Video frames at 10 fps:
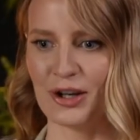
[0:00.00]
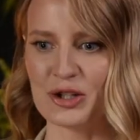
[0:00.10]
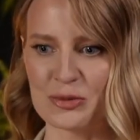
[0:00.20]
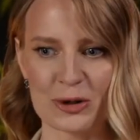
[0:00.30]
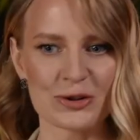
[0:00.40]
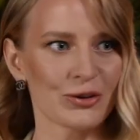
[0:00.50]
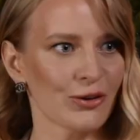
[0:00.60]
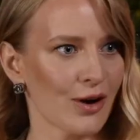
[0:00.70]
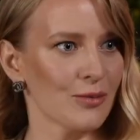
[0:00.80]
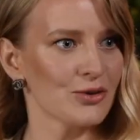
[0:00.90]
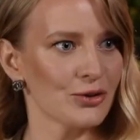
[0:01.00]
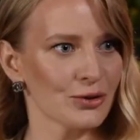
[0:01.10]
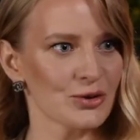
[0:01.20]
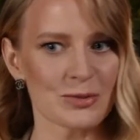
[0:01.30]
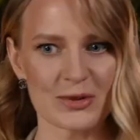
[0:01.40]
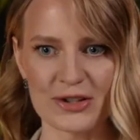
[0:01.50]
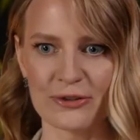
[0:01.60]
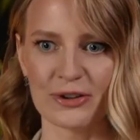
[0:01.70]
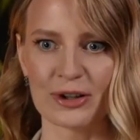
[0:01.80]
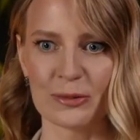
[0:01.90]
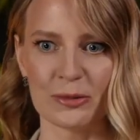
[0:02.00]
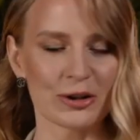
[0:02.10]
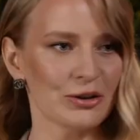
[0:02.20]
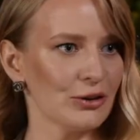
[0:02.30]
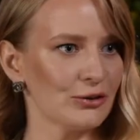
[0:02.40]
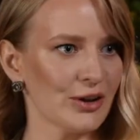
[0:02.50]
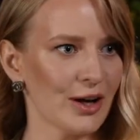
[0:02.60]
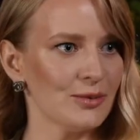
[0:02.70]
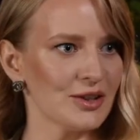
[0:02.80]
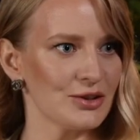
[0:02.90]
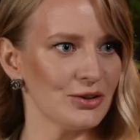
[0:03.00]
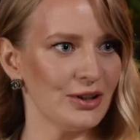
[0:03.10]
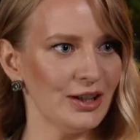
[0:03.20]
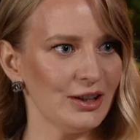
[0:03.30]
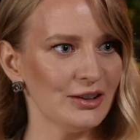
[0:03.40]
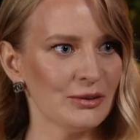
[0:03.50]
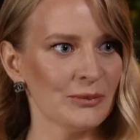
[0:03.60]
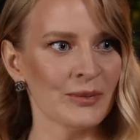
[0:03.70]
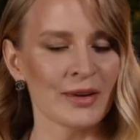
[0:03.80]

each person comes to a specific period of time that you need.